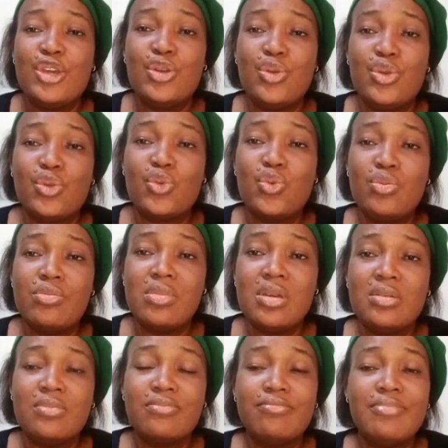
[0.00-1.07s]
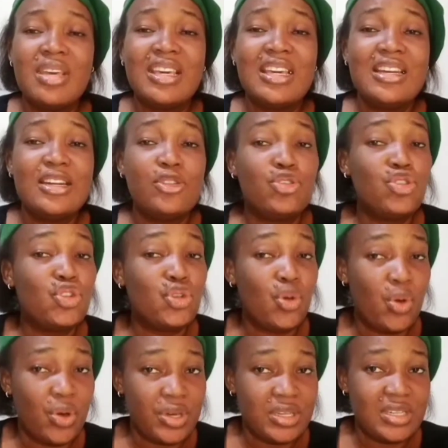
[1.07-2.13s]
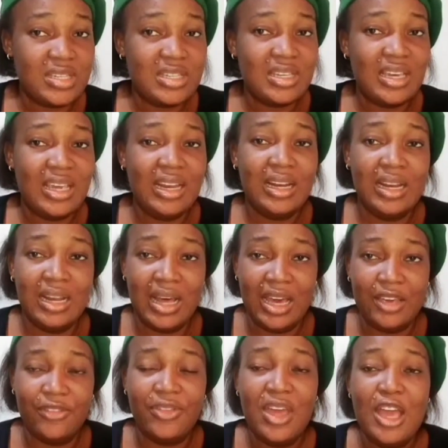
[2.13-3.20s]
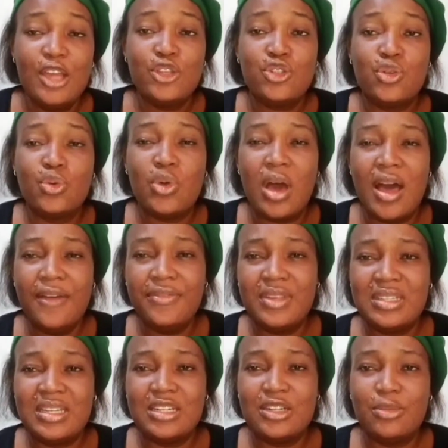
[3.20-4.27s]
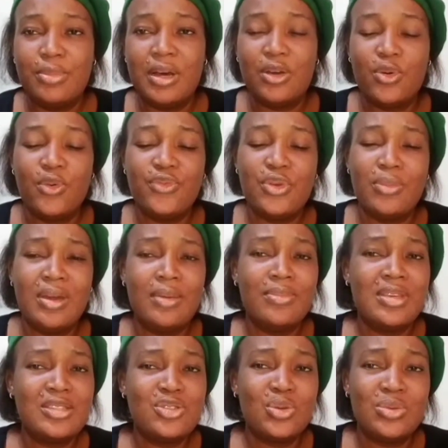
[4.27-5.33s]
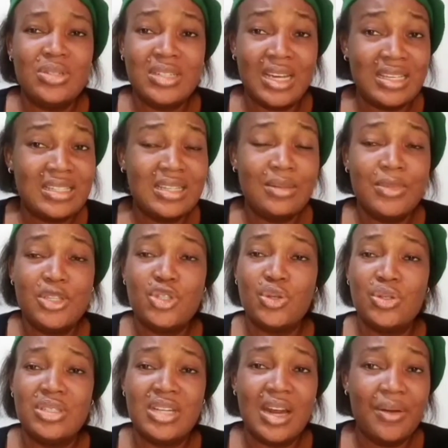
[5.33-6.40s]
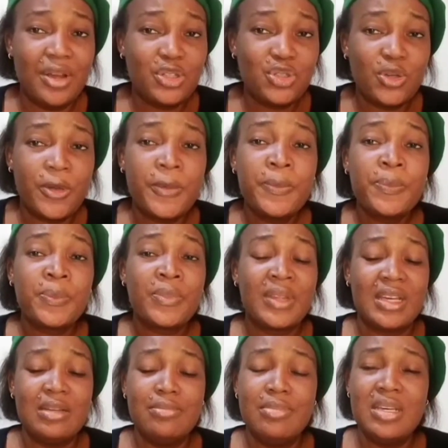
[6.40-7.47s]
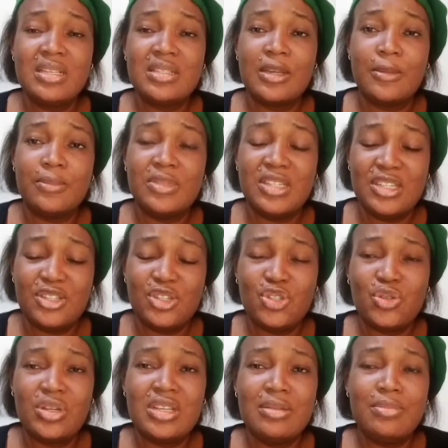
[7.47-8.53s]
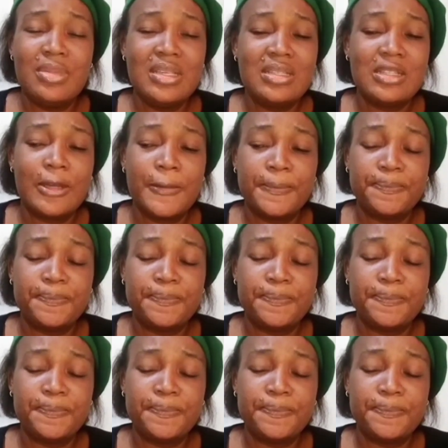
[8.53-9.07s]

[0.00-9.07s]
You know, it could mean making a choice in life. So have this at the back of your mind. It means your destiny, it means your direction, it makes decision, it means